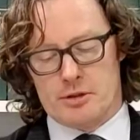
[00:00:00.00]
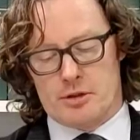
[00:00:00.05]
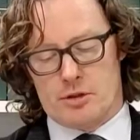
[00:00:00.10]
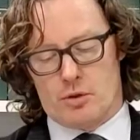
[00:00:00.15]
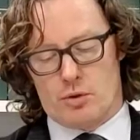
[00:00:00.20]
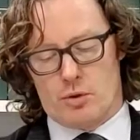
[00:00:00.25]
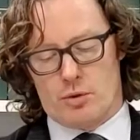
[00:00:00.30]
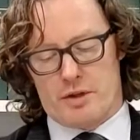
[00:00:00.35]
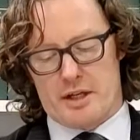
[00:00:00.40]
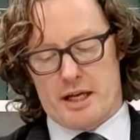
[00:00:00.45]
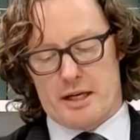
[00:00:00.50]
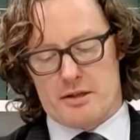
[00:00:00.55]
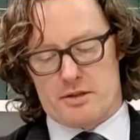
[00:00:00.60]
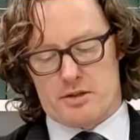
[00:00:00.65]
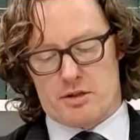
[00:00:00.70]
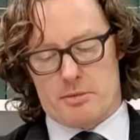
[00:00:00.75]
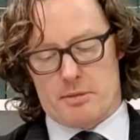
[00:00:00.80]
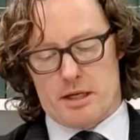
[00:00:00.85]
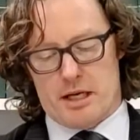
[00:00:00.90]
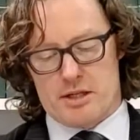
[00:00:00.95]
or the
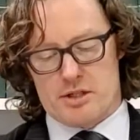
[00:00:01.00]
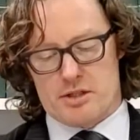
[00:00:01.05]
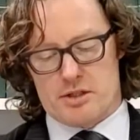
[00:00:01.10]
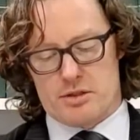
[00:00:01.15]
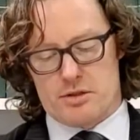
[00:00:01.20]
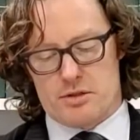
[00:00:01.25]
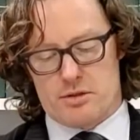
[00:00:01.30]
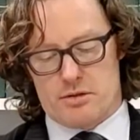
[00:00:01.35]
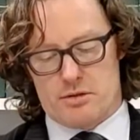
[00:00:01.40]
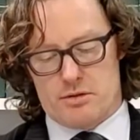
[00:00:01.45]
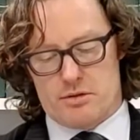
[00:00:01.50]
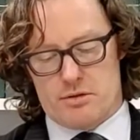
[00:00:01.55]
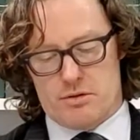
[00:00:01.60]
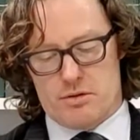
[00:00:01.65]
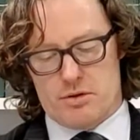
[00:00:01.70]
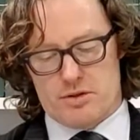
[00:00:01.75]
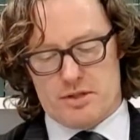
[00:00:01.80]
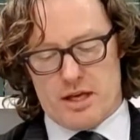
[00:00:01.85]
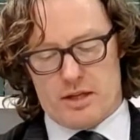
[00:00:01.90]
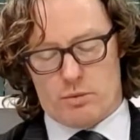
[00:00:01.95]
Anti-Discrimination New
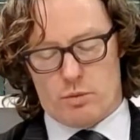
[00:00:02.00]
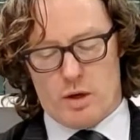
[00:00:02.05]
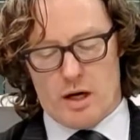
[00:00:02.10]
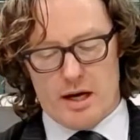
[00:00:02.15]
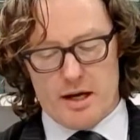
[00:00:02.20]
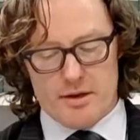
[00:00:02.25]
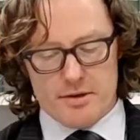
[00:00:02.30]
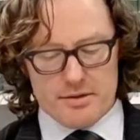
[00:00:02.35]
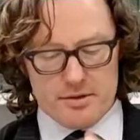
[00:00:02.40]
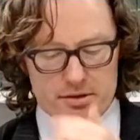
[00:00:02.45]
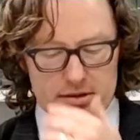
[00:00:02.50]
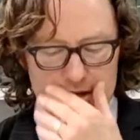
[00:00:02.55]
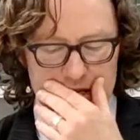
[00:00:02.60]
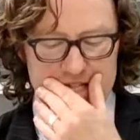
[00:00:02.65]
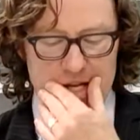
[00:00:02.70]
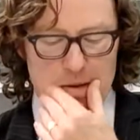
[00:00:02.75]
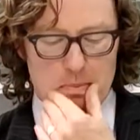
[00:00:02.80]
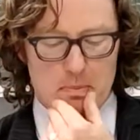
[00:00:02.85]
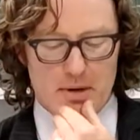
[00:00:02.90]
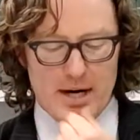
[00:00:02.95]
South Wales. These
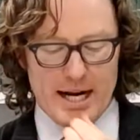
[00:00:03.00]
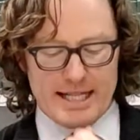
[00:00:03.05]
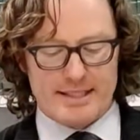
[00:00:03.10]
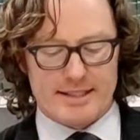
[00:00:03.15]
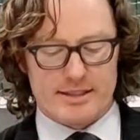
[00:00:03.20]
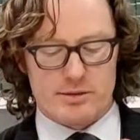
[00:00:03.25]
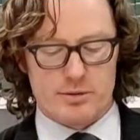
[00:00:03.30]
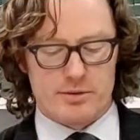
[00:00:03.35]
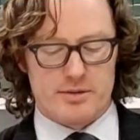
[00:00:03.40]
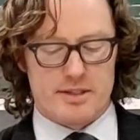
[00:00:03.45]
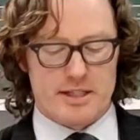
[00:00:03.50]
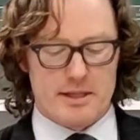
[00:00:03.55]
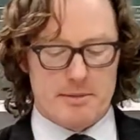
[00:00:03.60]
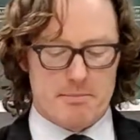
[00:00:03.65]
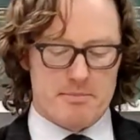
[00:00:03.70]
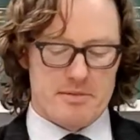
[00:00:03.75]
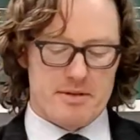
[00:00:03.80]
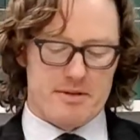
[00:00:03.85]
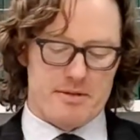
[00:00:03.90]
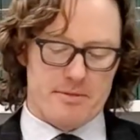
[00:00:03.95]
are practical
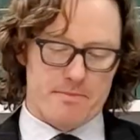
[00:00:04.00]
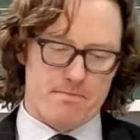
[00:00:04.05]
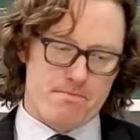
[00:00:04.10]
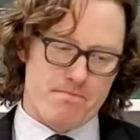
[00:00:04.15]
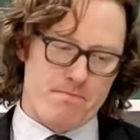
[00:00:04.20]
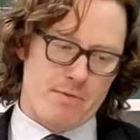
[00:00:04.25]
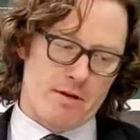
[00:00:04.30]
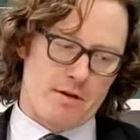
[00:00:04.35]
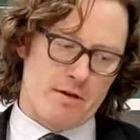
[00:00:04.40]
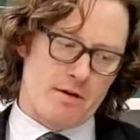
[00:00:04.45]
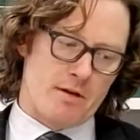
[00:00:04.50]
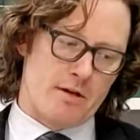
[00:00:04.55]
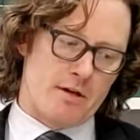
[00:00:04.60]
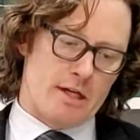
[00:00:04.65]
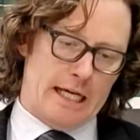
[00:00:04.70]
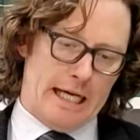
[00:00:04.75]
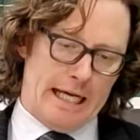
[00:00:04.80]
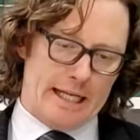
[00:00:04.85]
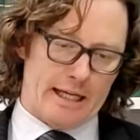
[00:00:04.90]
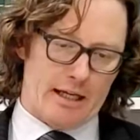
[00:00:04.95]
tips.
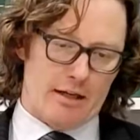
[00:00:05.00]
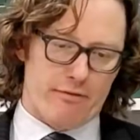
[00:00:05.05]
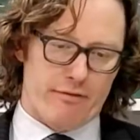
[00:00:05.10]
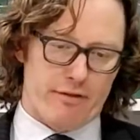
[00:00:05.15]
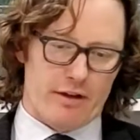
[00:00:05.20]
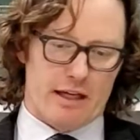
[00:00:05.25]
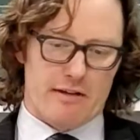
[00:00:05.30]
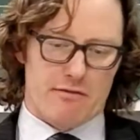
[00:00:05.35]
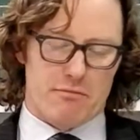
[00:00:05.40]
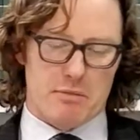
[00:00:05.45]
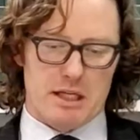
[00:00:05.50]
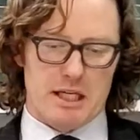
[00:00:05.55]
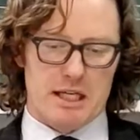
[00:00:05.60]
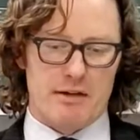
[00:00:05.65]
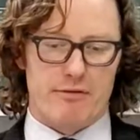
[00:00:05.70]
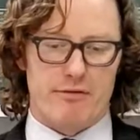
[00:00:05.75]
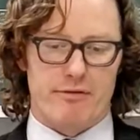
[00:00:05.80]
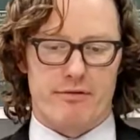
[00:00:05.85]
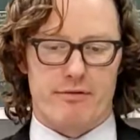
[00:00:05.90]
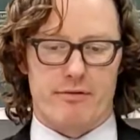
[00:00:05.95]
And again, forgive me
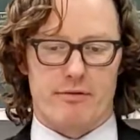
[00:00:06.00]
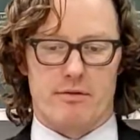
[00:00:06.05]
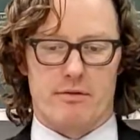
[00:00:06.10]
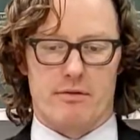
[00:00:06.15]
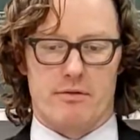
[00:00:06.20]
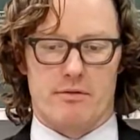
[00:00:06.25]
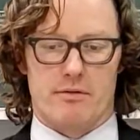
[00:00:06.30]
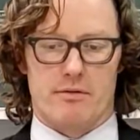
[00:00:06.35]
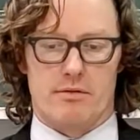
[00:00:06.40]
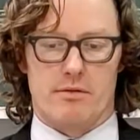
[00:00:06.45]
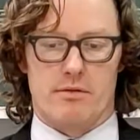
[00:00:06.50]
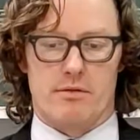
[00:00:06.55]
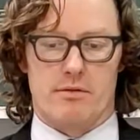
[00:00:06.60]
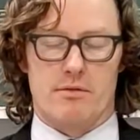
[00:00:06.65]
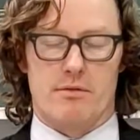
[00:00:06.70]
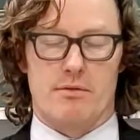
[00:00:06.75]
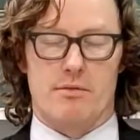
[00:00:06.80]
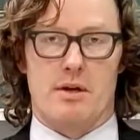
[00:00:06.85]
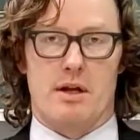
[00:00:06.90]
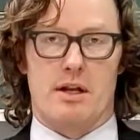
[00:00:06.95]
if
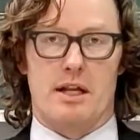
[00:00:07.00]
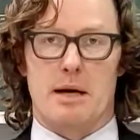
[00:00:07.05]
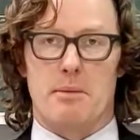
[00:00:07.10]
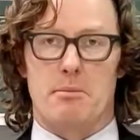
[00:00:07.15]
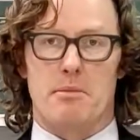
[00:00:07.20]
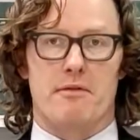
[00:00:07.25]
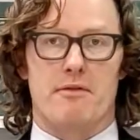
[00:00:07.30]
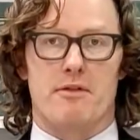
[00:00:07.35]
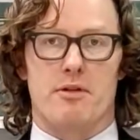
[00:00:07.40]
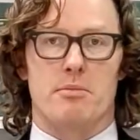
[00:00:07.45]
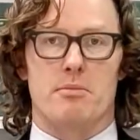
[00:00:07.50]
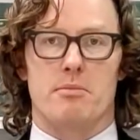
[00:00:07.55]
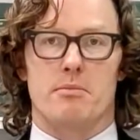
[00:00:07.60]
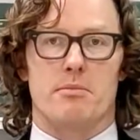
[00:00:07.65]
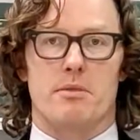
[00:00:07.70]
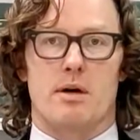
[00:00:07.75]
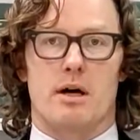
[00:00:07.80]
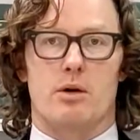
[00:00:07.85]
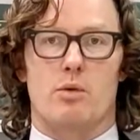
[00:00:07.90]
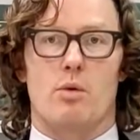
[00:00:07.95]
a number of them
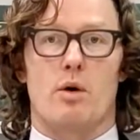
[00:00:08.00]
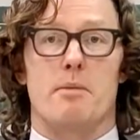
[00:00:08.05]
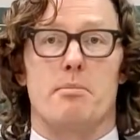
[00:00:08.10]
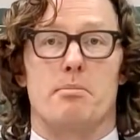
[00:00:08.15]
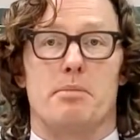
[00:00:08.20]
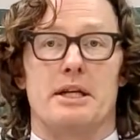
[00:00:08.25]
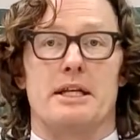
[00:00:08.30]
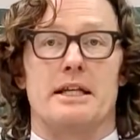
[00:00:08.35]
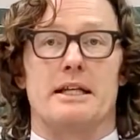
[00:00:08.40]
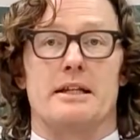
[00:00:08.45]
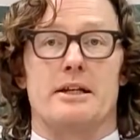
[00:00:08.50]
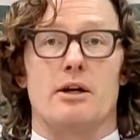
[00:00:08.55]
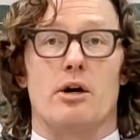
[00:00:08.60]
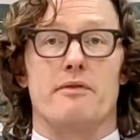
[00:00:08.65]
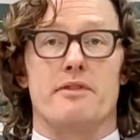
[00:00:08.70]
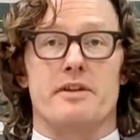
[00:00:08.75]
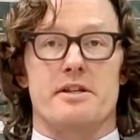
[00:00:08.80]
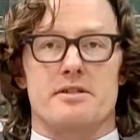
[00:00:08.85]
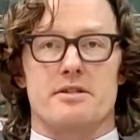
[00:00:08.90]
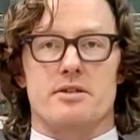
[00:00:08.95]
are quite bleedingly
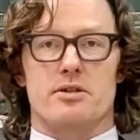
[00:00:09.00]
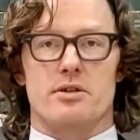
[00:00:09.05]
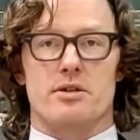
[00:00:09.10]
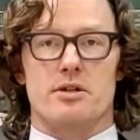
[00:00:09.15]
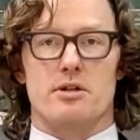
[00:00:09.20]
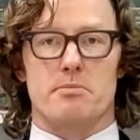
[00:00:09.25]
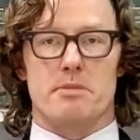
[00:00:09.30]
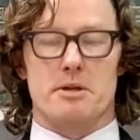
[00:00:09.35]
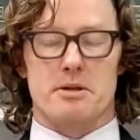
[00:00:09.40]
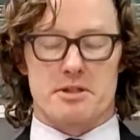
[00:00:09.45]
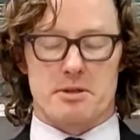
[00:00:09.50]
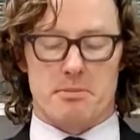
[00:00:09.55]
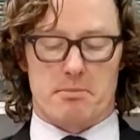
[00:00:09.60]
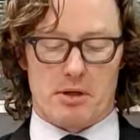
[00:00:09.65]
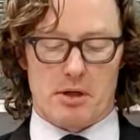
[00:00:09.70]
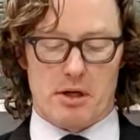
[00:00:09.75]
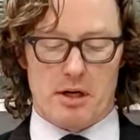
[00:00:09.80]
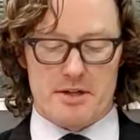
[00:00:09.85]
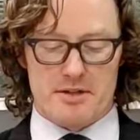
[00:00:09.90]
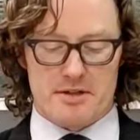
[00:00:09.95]
obvious to you. Be
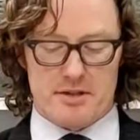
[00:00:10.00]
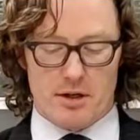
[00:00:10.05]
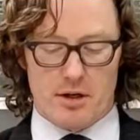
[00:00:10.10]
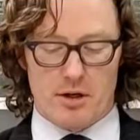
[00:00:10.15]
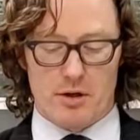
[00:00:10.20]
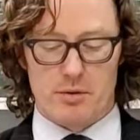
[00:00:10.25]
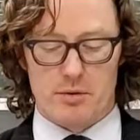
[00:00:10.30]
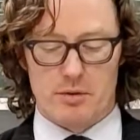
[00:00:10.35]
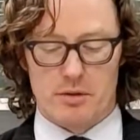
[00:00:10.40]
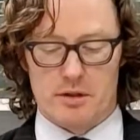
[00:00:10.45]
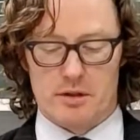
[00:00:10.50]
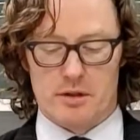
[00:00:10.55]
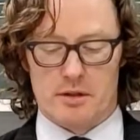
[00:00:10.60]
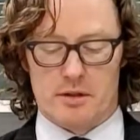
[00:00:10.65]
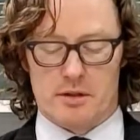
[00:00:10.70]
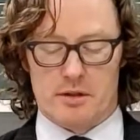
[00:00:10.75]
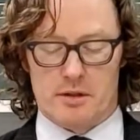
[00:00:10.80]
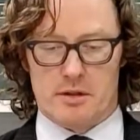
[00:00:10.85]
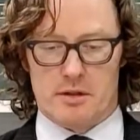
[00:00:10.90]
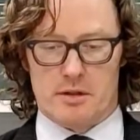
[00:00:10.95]
surprised though
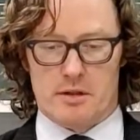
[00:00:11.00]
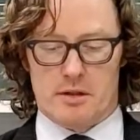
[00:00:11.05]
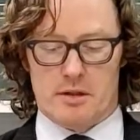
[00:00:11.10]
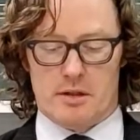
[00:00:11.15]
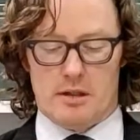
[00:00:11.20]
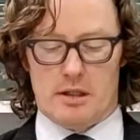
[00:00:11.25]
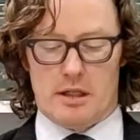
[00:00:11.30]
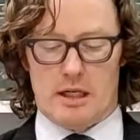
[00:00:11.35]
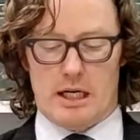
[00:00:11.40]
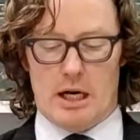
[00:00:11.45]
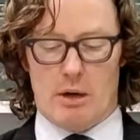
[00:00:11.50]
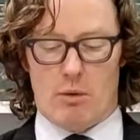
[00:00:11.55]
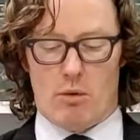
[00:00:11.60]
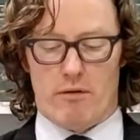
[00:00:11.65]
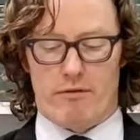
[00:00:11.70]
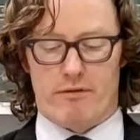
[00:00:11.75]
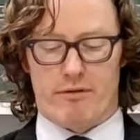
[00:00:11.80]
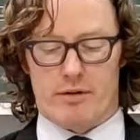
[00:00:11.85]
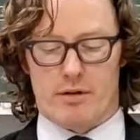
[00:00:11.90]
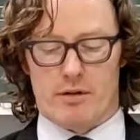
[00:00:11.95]
how
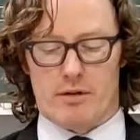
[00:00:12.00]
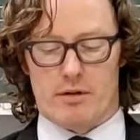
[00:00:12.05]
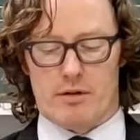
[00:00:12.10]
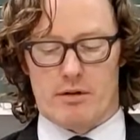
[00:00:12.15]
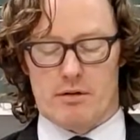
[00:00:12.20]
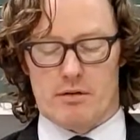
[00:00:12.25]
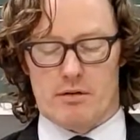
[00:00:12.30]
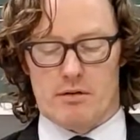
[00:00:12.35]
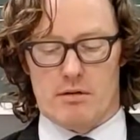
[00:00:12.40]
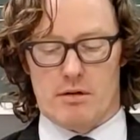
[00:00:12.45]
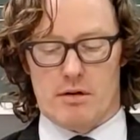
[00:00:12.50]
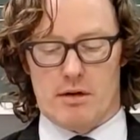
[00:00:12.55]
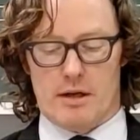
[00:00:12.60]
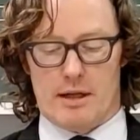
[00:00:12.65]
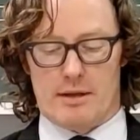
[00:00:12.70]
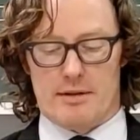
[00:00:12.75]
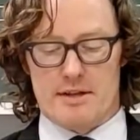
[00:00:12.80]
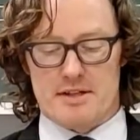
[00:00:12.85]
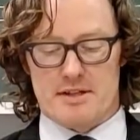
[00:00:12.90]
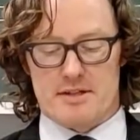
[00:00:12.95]
often,
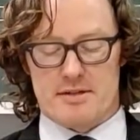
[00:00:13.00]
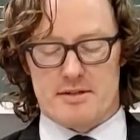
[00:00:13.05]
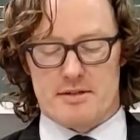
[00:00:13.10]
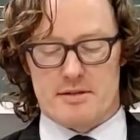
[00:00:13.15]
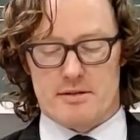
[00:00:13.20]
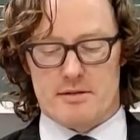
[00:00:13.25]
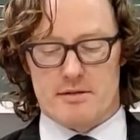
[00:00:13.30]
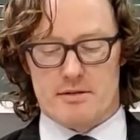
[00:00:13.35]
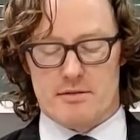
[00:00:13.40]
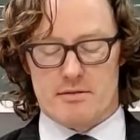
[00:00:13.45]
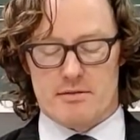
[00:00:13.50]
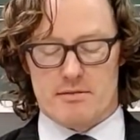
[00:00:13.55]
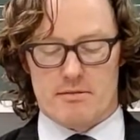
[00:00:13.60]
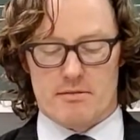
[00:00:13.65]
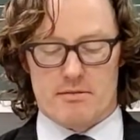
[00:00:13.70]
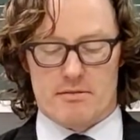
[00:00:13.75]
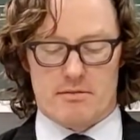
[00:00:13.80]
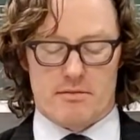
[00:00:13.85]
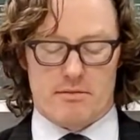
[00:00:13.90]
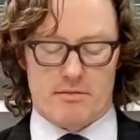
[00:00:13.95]
and this
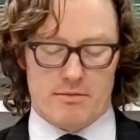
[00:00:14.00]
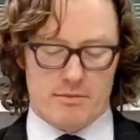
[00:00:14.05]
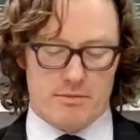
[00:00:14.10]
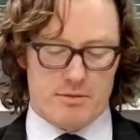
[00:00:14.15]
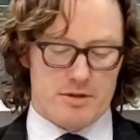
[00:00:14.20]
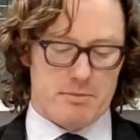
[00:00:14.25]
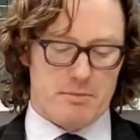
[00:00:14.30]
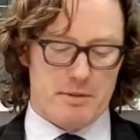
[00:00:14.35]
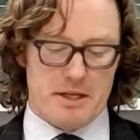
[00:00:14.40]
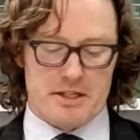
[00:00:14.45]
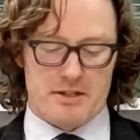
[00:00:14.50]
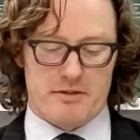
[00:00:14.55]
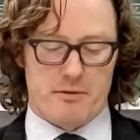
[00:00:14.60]
speaks for